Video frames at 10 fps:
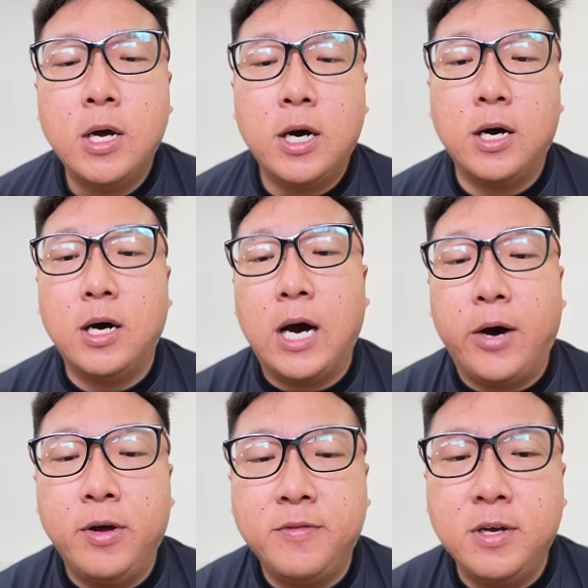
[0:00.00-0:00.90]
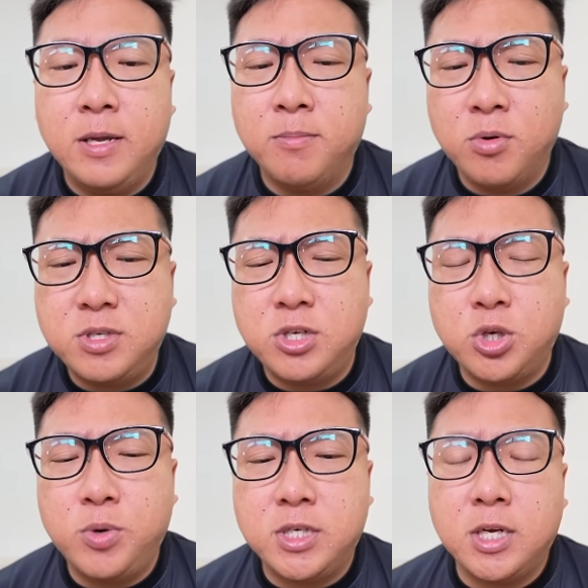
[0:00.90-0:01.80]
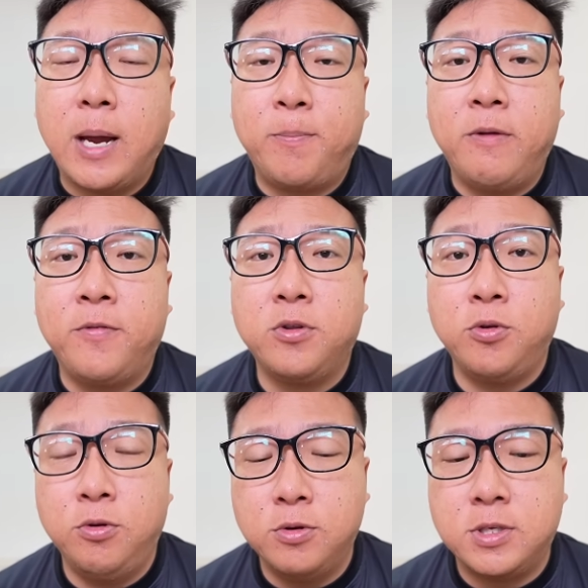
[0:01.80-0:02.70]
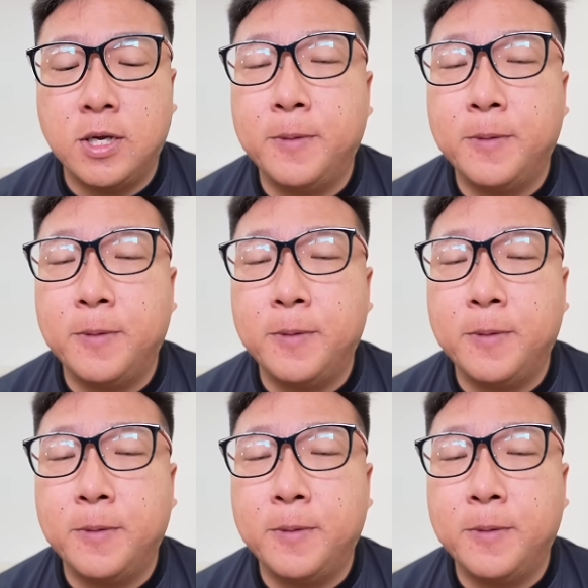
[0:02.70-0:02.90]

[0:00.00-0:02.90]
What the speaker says: However, in most situations, I prefer to use